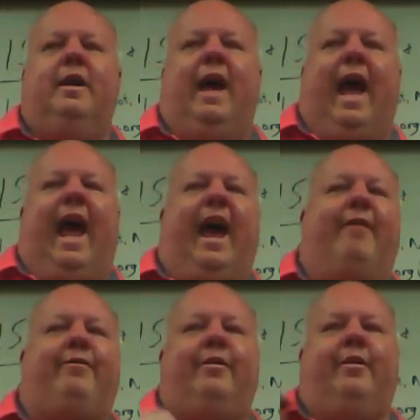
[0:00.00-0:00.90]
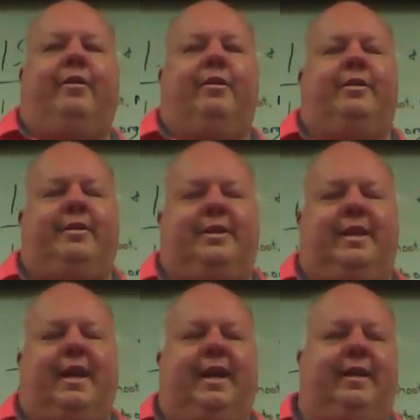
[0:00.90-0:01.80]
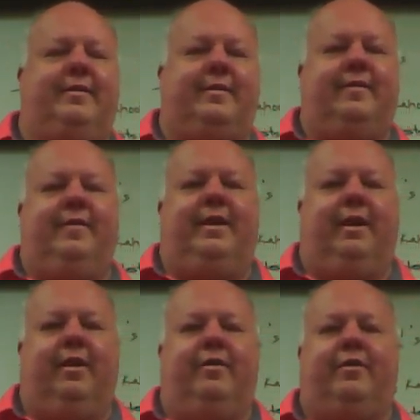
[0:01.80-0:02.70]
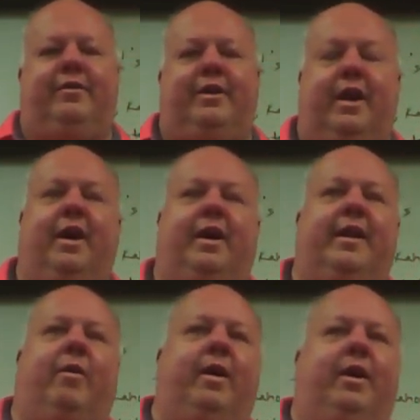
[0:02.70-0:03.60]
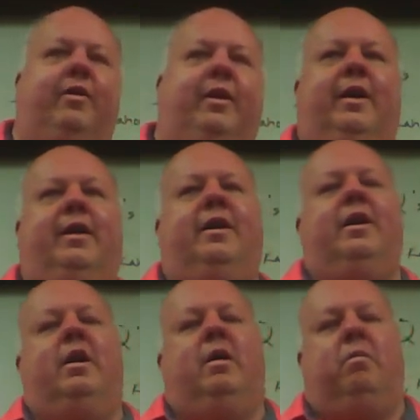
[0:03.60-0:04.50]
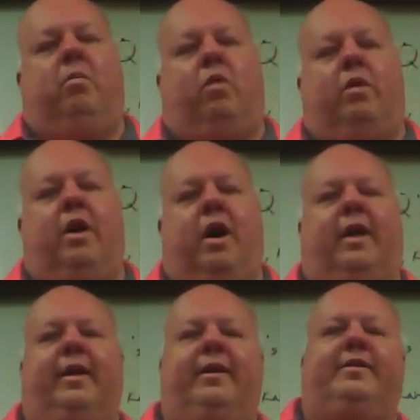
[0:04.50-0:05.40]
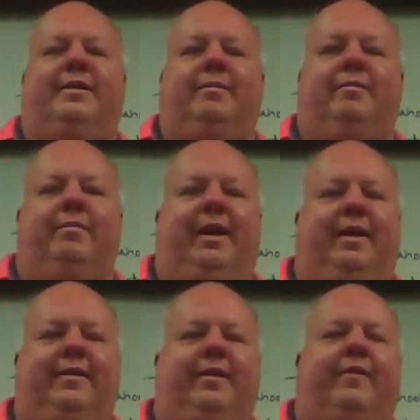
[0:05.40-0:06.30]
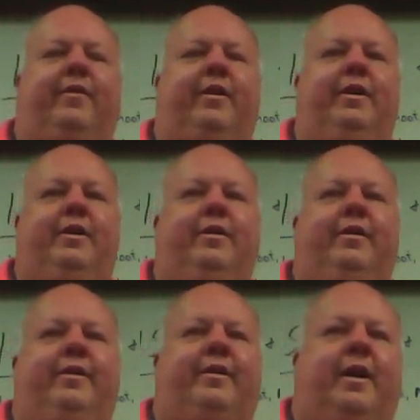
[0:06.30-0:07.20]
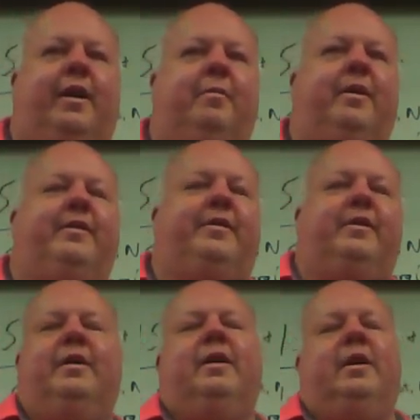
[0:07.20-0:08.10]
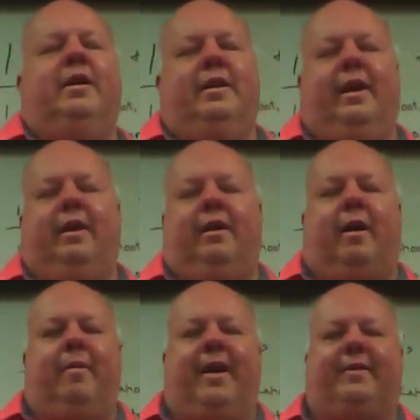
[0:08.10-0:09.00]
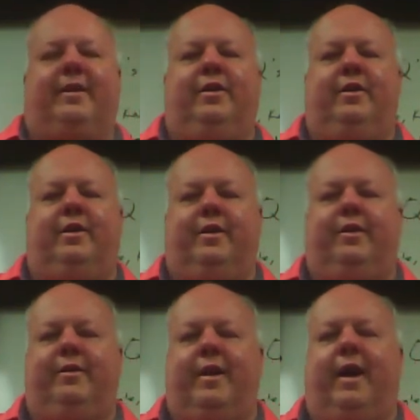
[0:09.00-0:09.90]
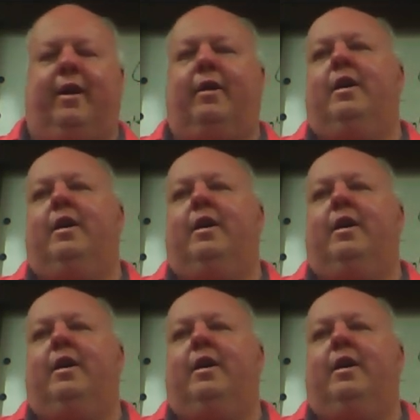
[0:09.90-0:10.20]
after today's videos are done. That way you get more knowledge. It'd be easier for you to do the assignments that I'm asking you to do now.